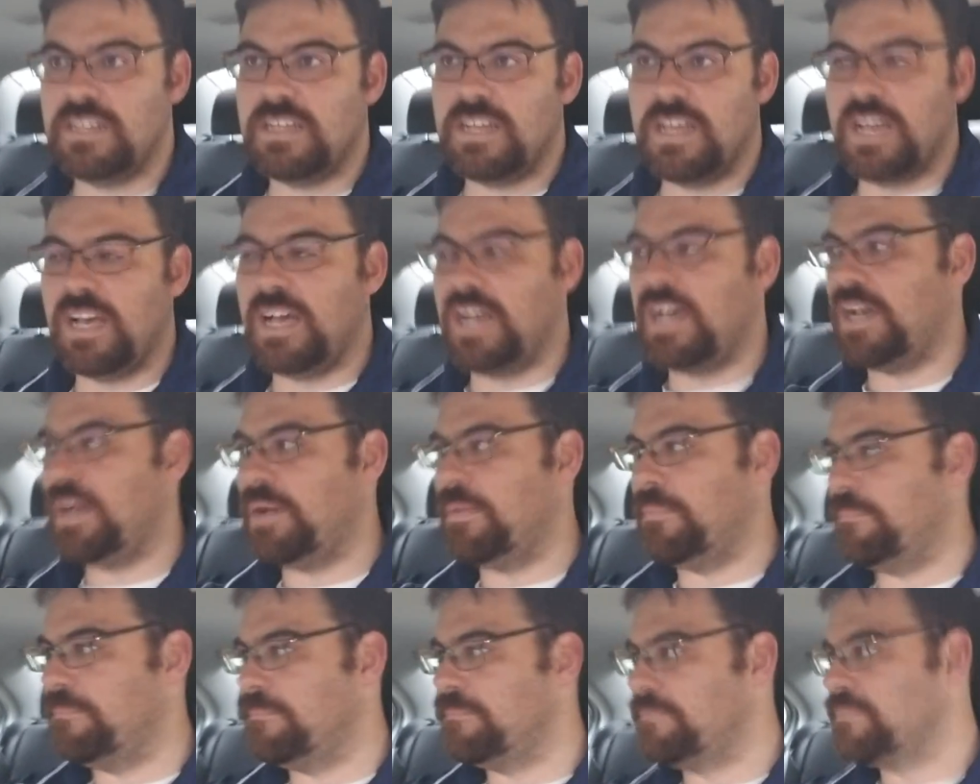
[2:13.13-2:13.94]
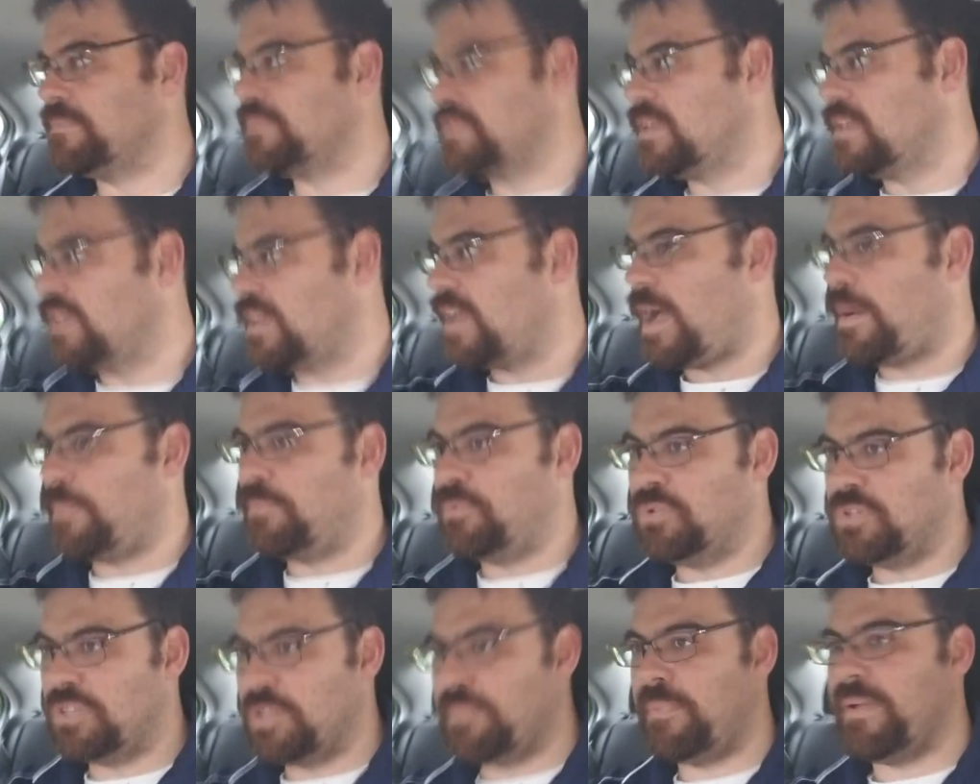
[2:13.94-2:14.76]
Um, I'm
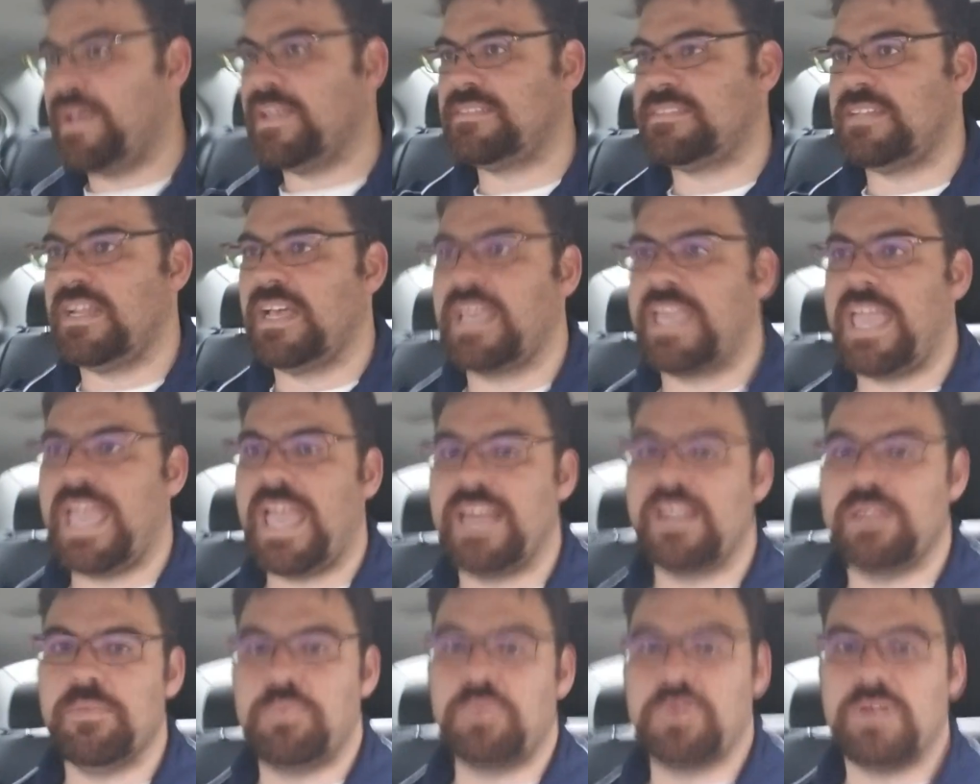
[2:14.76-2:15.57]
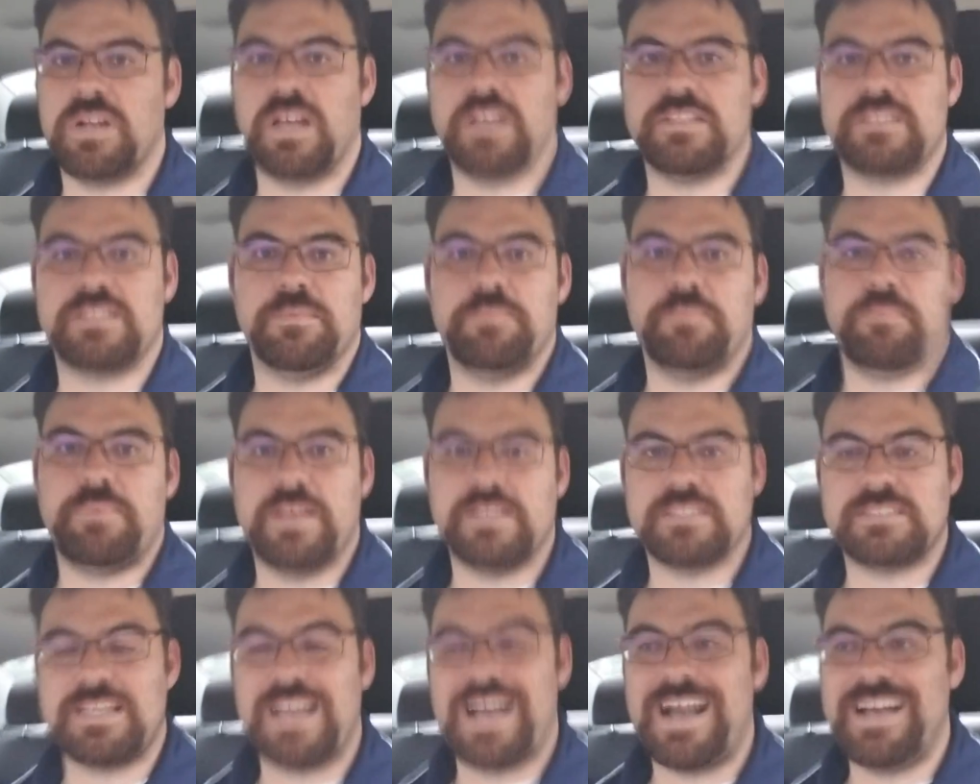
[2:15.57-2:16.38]
doing the best I can to put out the
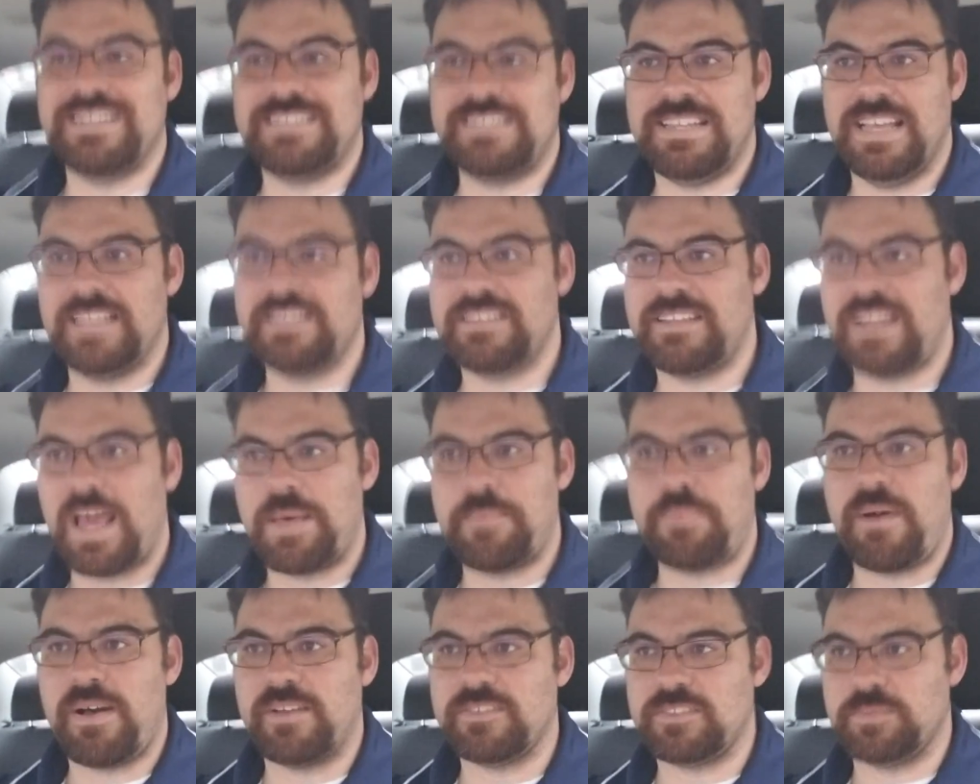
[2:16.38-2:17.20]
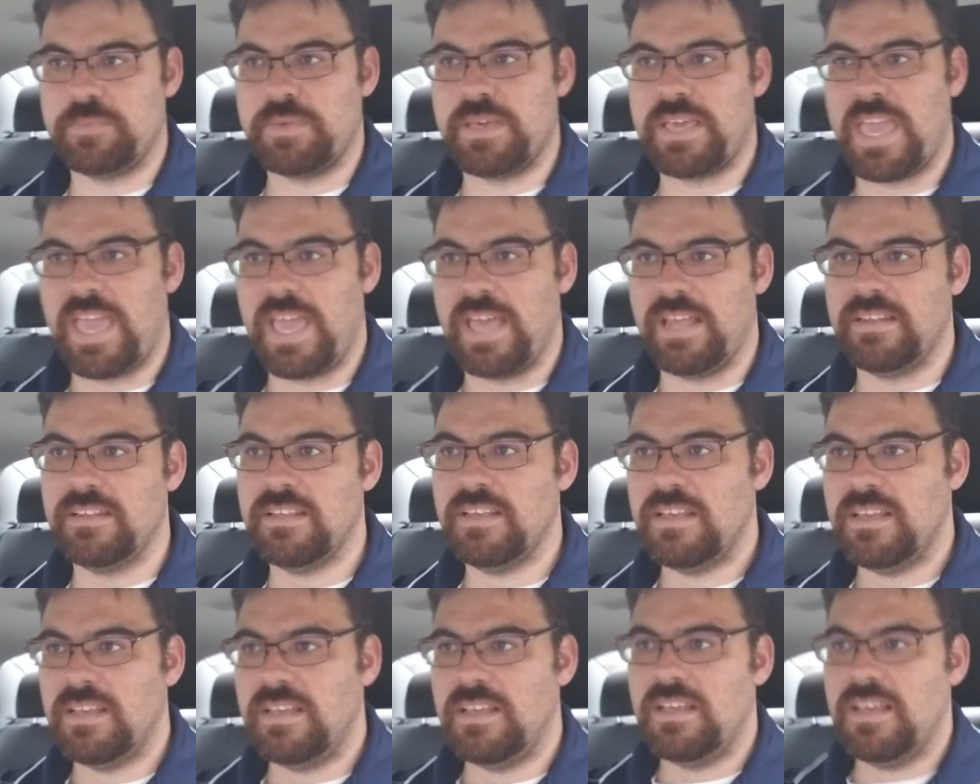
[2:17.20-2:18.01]
best content that I possibly can.